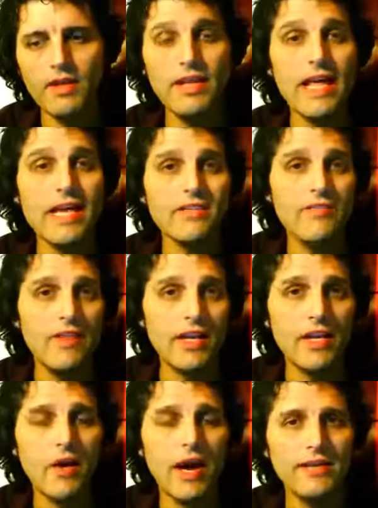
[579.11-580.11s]
The
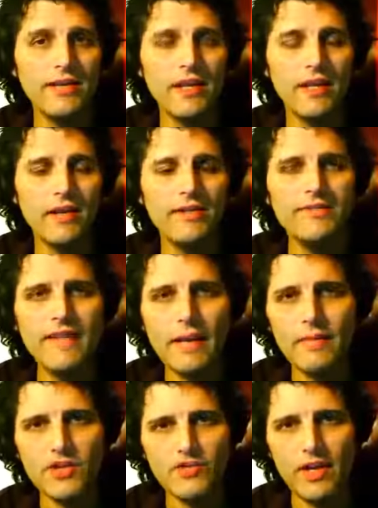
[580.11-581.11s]
last video I
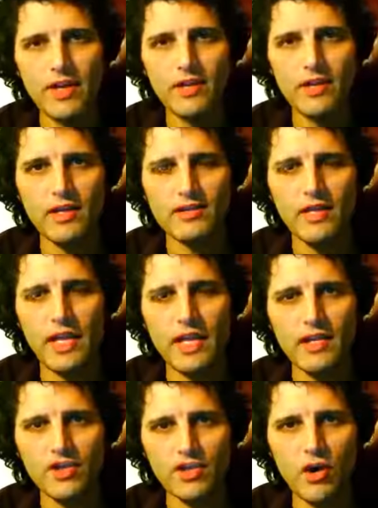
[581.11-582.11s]
did demonstrated this
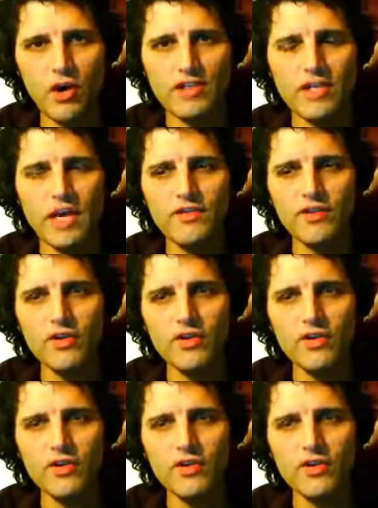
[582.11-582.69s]
in charts.